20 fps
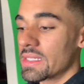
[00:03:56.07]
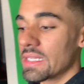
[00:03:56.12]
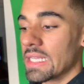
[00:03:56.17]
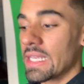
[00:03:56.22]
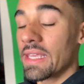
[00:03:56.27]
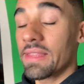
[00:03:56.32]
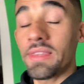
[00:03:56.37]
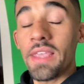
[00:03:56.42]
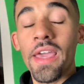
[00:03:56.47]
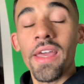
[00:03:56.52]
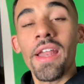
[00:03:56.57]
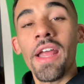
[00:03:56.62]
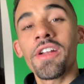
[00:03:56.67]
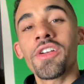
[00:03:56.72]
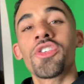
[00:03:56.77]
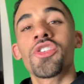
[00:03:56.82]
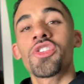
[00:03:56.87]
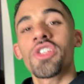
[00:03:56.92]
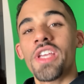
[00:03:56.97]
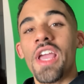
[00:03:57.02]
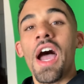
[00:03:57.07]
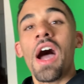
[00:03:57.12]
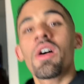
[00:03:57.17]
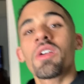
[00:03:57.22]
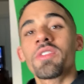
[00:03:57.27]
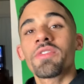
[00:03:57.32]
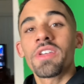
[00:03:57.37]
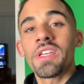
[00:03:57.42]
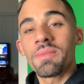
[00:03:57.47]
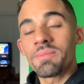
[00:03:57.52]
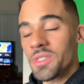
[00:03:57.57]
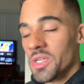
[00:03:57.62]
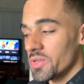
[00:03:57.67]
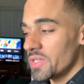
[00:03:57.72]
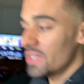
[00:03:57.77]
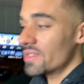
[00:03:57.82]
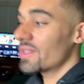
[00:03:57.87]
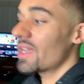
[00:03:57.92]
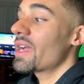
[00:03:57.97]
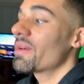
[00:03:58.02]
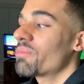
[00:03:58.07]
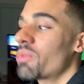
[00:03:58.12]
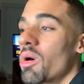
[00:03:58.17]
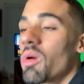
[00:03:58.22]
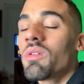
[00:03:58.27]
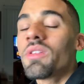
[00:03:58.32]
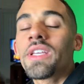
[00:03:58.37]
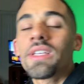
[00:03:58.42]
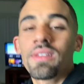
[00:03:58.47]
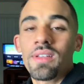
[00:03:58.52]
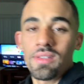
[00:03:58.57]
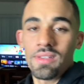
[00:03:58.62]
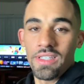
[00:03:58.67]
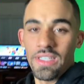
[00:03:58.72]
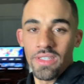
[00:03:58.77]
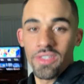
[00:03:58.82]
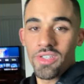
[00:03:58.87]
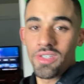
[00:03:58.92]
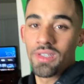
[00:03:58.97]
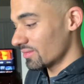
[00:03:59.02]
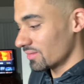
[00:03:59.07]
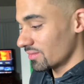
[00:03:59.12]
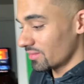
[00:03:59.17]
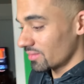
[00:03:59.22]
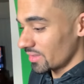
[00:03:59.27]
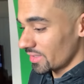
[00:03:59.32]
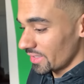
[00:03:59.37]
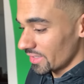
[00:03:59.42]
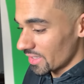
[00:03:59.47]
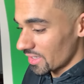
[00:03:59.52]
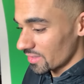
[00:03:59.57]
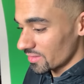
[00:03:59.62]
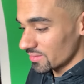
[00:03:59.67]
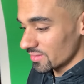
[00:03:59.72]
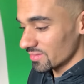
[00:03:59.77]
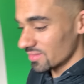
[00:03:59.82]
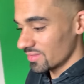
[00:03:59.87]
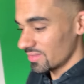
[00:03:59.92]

to get that energy out of him so he's not pulling the leash. You know,